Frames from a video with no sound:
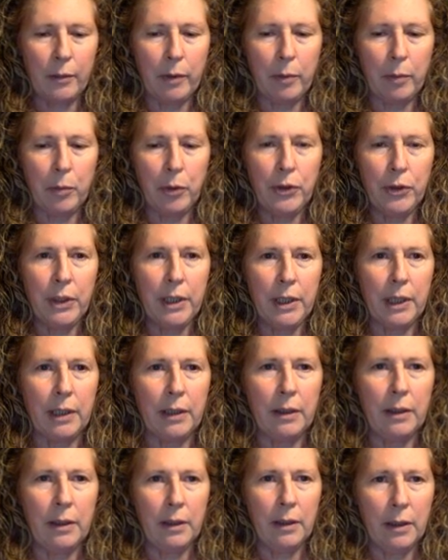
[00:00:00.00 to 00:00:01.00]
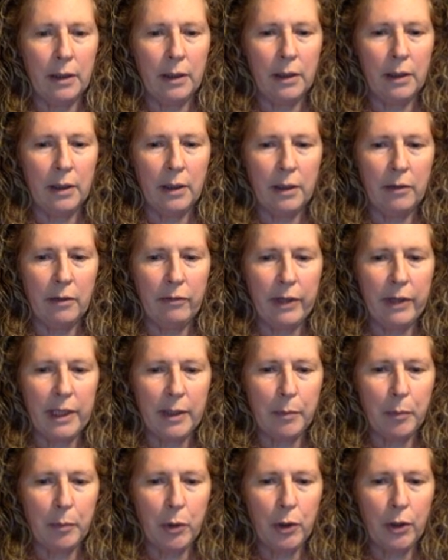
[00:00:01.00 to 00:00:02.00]
we put in
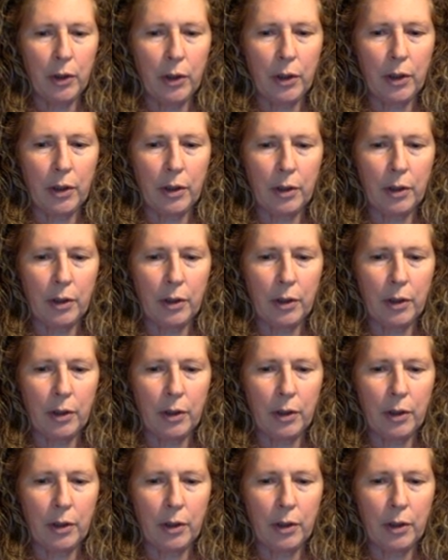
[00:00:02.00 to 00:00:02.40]
Facebook